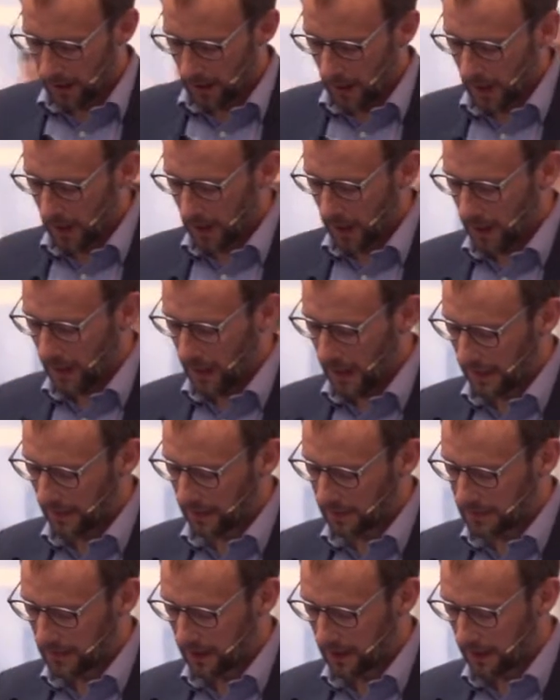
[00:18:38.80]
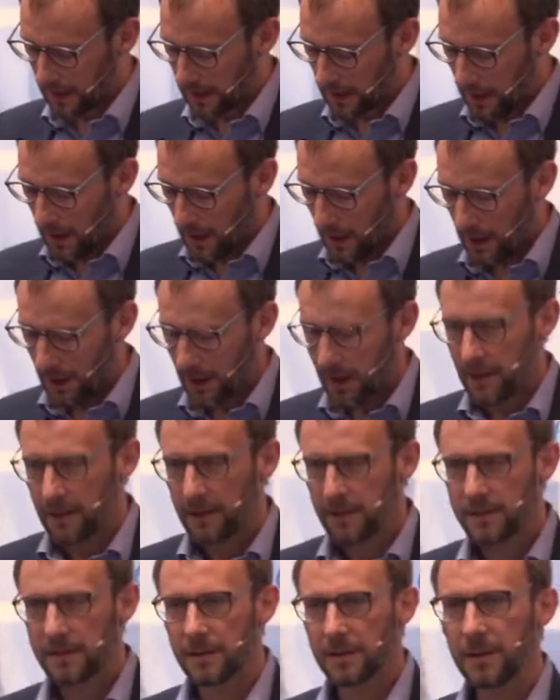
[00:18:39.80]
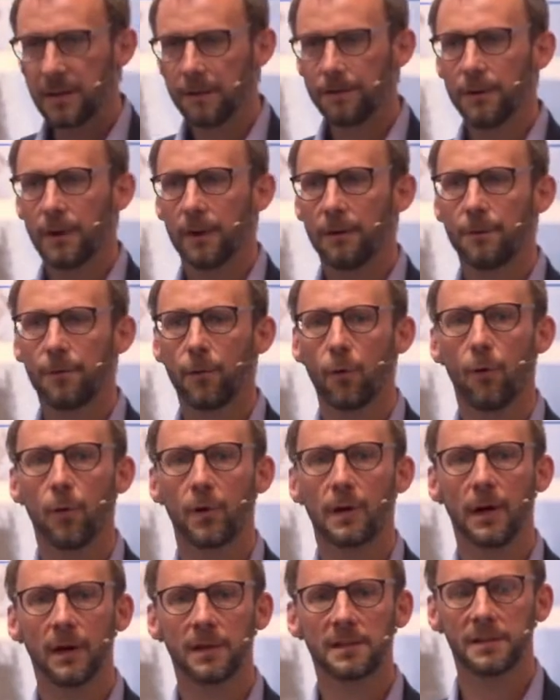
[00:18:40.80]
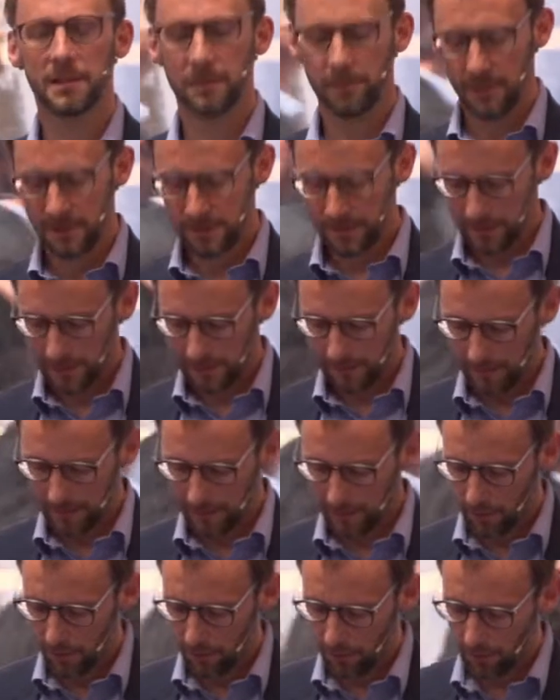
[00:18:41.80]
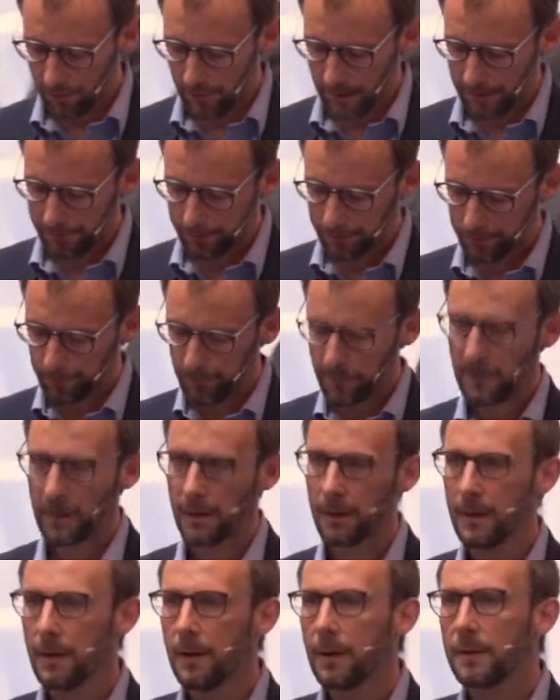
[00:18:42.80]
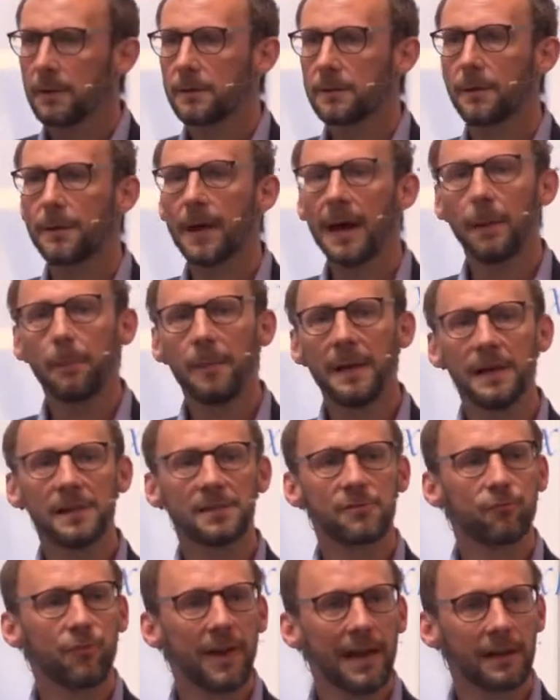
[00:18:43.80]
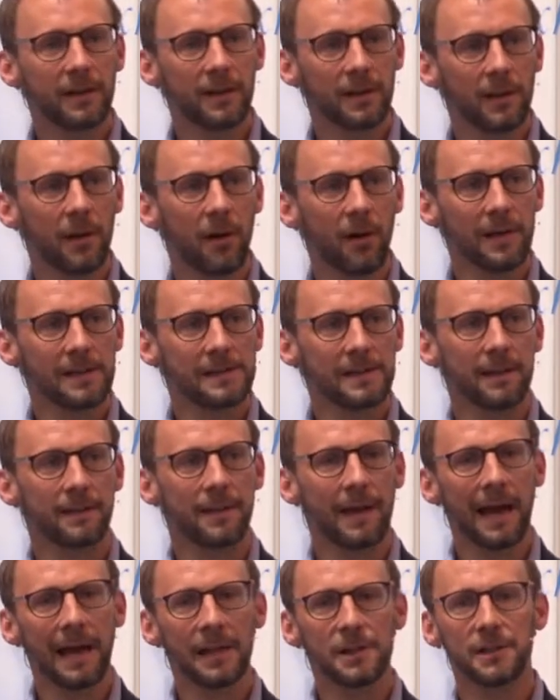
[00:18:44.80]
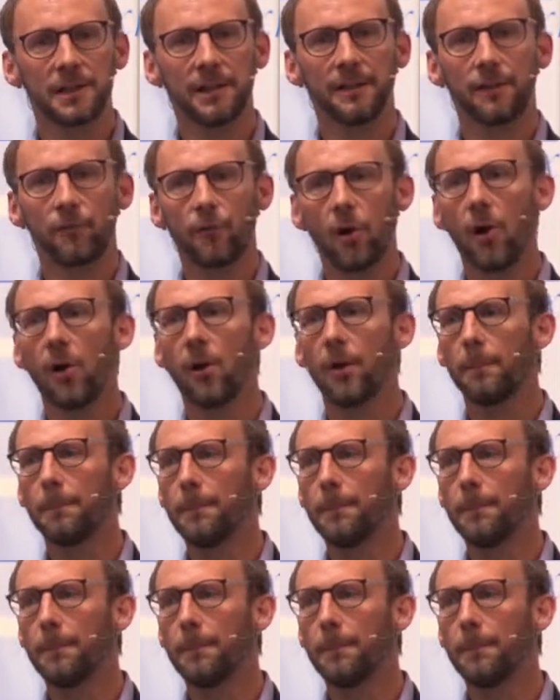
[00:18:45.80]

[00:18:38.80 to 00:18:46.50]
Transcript: and deliver for customers and the economy. So that means recognising that actually there are